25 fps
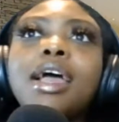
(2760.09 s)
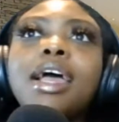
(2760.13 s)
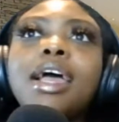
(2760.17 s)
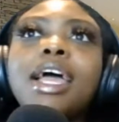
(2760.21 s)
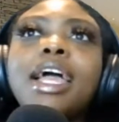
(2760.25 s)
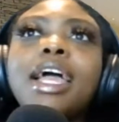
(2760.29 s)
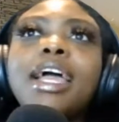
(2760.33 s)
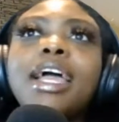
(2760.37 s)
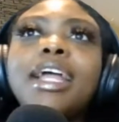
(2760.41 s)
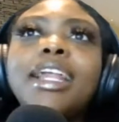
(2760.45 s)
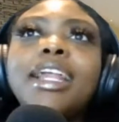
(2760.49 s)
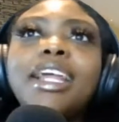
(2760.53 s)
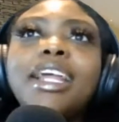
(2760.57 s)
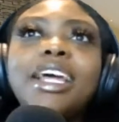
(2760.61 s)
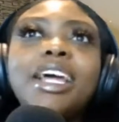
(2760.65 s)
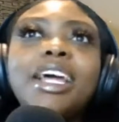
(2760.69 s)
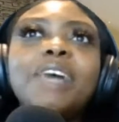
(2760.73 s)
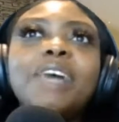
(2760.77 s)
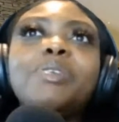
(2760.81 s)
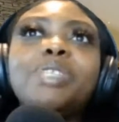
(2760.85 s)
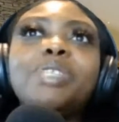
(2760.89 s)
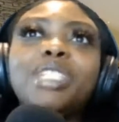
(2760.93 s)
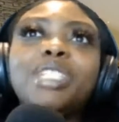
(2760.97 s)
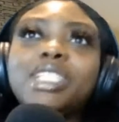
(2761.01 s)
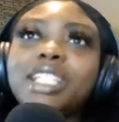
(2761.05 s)
and it
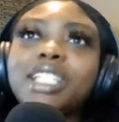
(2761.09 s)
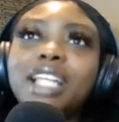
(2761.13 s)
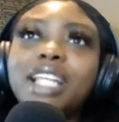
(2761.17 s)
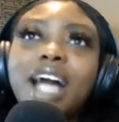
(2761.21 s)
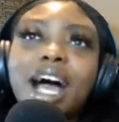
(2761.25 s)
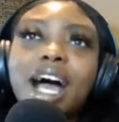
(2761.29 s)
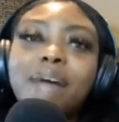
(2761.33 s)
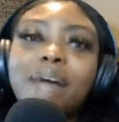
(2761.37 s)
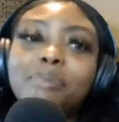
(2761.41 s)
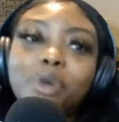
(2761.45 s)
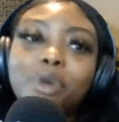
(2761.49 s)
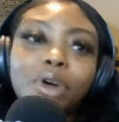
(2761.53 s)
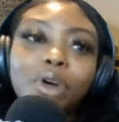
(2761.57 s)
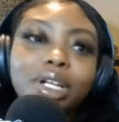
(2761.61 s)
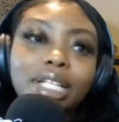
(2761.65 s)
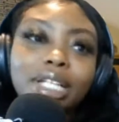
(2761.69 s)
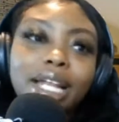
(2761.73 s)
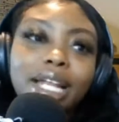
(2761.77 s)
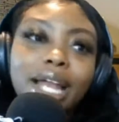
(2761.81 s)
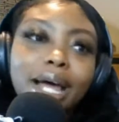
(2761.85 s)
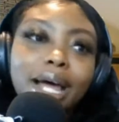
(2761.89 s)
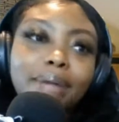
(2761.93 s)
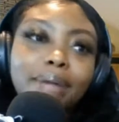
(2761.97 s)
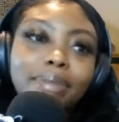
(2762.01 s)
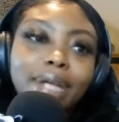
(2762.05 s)
was just a lot more that
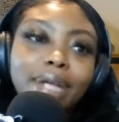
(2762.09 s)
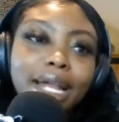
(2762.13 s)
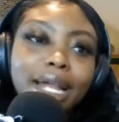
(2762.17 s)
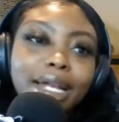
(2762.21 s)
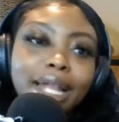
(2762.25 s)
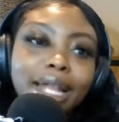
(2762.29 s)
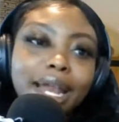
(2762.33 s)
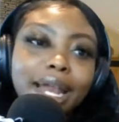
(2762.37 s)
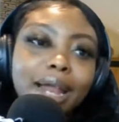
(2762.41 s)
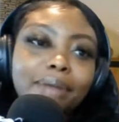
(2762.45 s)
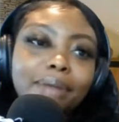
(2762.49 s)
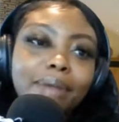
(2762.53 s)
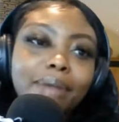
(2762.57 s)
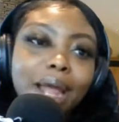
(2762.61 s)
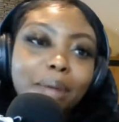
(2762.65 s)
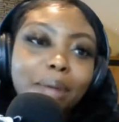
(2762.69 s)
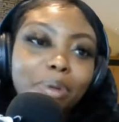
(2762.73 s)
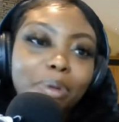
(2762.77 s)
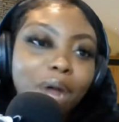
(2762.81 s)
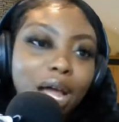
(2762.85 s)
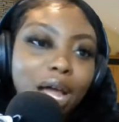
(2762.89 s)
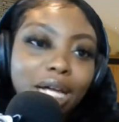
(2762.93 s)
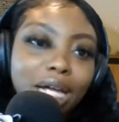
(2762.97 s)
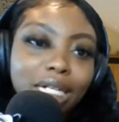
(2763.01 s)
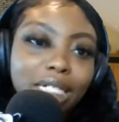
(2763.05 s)
I'm not
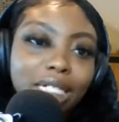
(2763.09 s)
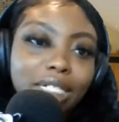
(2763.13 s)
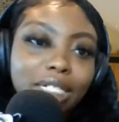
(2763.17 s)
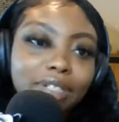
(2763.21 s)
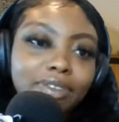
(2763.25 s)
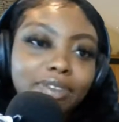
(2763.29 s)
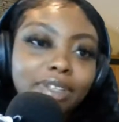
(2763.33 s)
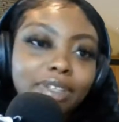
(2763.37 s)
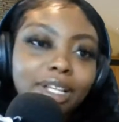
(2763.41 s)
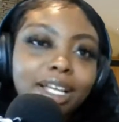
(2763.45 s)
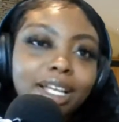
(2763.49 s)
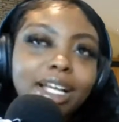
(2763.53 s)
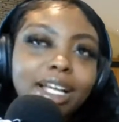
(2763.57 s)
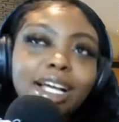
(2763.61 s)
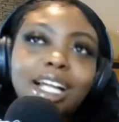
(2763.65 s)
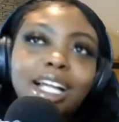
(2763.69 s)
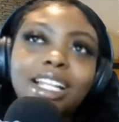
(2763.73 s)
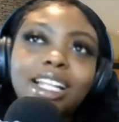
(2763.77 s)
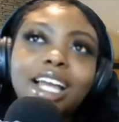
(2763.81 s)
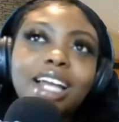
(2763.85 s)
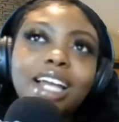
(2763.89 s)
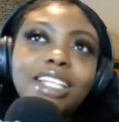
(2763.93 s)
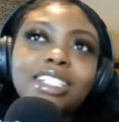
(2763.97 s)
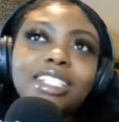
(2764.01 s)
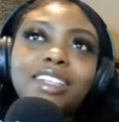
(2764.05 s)
proud of. A
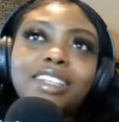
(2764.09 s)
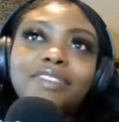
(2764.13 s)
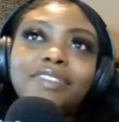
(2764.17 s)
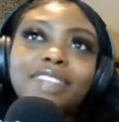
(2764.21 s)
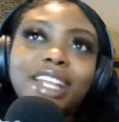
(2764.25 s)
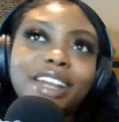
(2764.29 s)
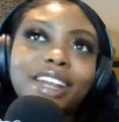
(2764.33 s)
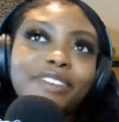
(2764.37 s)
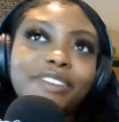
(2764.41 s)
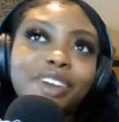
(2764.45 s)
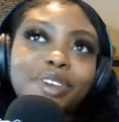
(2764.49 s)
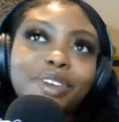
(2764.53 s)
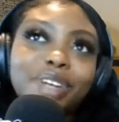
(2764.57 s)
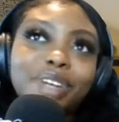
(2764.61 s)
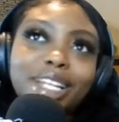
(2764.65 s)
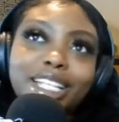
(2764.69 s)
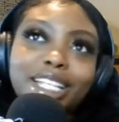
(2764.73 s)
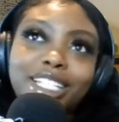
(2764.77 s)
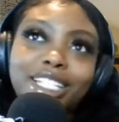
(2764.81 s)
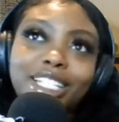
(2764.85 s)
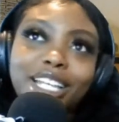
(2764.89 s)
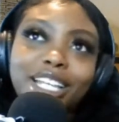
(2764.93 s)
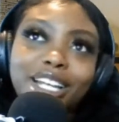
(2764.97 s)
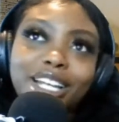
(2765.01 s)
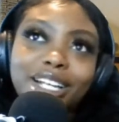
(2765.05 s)
lot of stuff that I've already
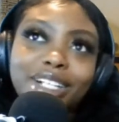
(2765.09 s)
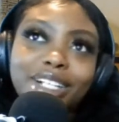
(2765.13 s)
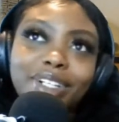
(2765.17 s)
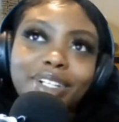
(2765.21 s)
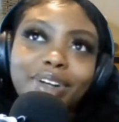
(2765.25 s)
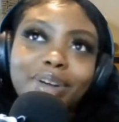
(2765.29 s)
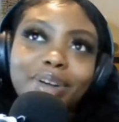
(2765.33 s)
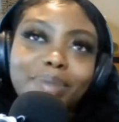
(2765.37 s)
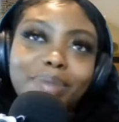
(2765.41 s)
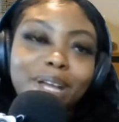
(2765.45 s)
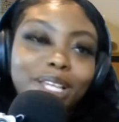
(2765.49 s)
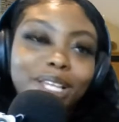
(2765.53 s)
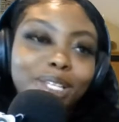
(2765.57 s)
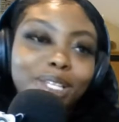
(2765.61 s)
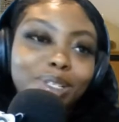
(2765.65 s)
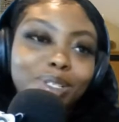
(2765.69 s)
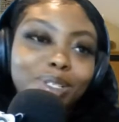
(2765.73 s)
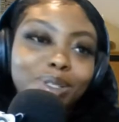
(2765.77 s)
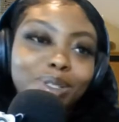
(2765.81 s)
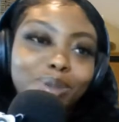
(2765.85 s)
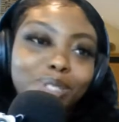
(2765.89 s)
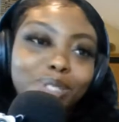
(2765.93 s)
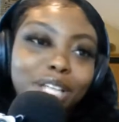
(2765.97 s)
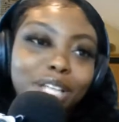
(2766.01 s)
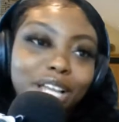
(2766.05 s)
shared on my
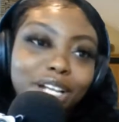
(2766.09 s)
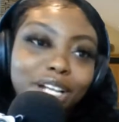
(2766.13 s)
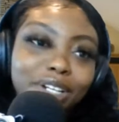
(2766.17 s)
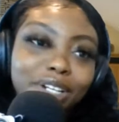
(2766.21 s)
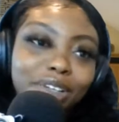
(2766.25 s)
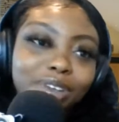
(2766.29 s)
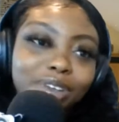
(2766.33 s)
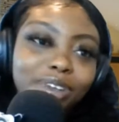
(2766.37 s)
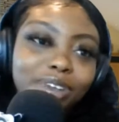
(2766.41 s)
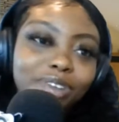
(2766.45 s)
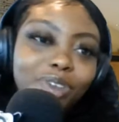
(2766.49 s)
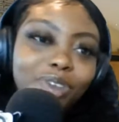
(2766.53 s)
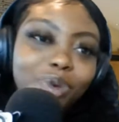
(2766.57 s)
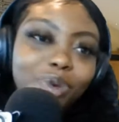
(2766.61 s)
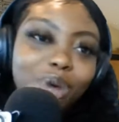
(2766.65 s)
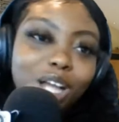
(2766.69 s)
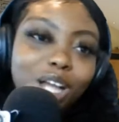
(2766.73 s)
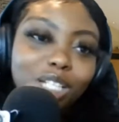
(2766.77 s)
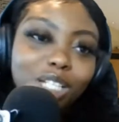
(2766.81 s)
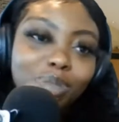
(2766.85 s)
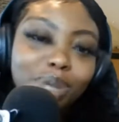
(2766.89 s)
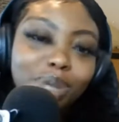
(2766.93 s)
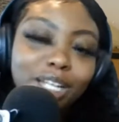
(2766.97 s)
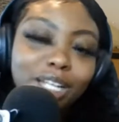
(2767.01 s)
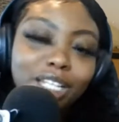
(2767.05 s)
YouTube channel, if you
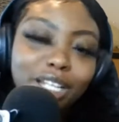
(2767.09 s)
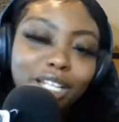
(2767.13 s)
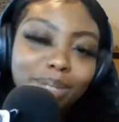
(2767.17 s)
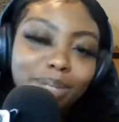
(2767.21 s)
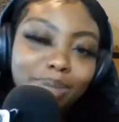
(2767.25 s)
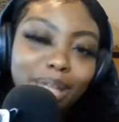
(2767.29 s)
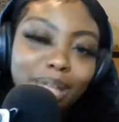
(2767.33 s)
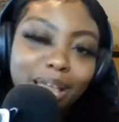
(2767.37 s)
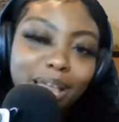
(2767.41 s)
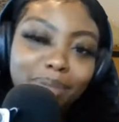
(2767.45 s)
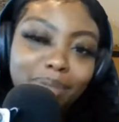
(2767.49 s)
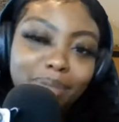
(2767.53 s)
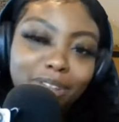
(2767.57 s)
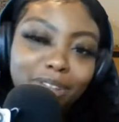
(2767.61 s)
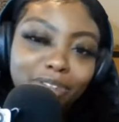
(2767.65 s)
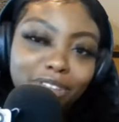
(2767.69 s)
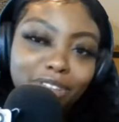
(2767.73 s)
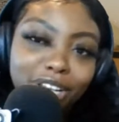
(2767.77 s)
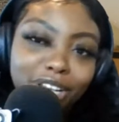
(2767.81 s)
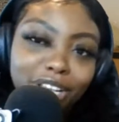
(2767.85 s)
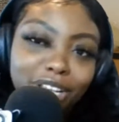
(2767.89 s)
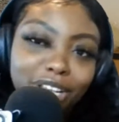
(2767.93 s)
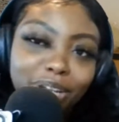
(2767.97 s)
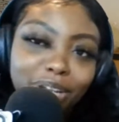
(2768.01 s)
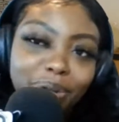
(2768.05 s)
watch my Dear Black Men
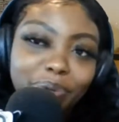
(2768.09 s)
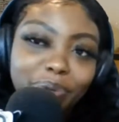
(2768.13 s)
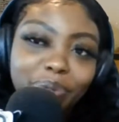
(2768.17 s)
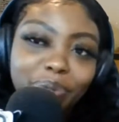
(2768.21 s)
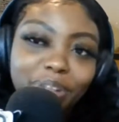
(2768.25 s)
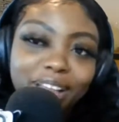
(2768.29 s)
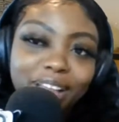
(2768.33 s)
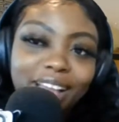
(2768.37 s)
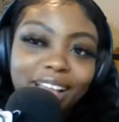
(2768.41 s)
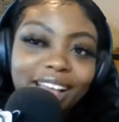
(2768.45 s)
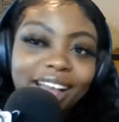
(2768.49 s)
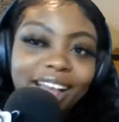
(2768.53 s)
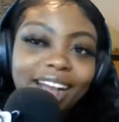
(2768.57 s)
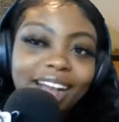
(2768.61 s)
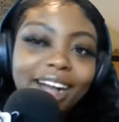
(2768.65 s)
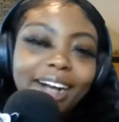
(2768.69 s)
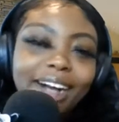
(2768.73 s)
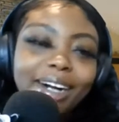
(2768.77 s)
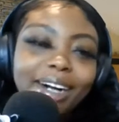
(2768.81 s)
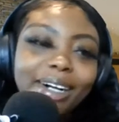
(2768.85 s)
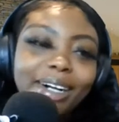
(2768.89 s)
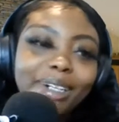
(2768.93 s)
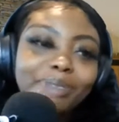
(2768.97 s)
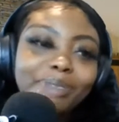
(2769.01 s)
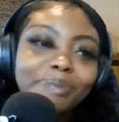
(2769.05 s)
video.
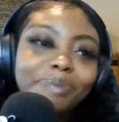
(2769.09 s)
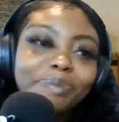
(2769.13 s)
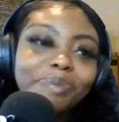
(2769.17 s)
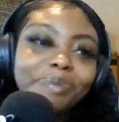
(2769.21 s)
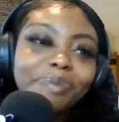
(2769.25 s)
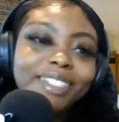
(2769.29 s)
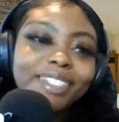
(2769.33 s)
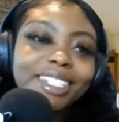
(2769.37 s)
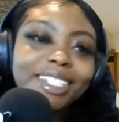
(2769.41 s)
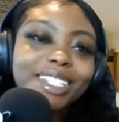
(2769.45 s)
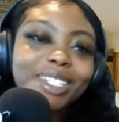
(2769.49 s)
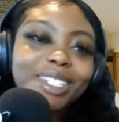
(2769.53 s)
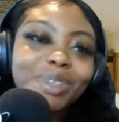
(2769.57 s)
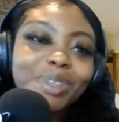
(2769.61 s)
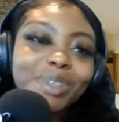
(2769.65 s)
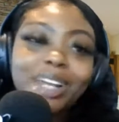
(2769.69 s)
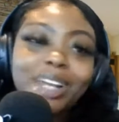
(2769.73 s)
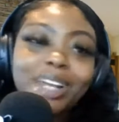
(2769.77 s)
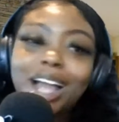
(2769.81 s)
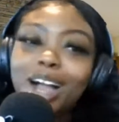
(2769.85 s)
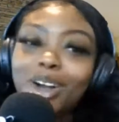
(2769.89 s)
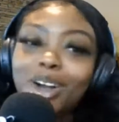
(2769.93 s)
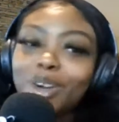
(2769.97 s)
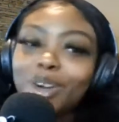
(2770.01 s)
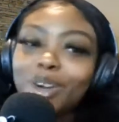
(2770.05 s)
So we're
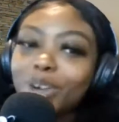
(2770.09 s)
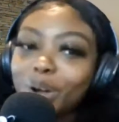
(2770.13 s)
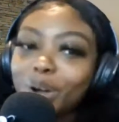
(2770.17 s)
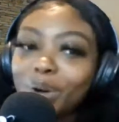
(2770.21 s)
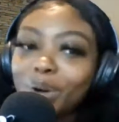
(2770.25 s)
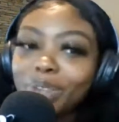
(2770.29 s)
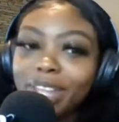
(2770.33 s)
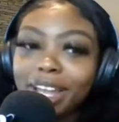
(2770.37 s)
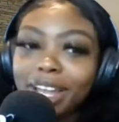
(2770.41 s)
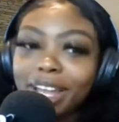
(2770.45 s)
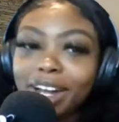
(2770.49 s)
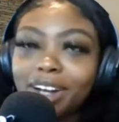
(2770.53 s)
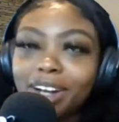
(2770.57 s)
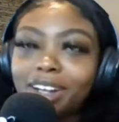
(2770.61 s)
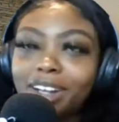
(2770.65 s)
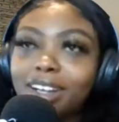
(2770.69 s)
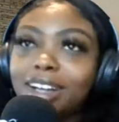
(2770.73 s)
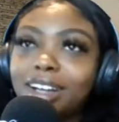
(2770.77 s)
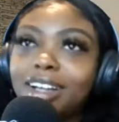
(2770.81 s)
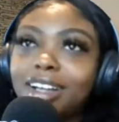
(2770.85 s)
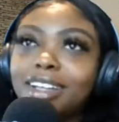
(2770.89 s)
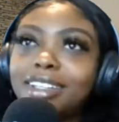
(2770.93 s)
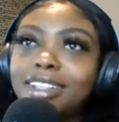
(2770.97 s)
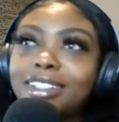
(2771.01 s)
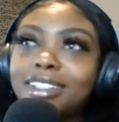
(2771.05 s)
not gonna go there,
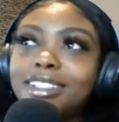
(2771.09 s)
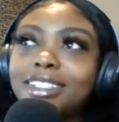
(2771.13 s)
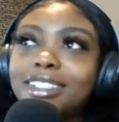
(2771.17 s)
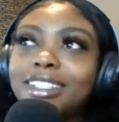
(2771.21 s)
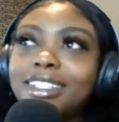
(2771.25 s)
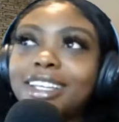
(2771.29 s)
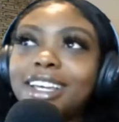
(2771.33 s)
because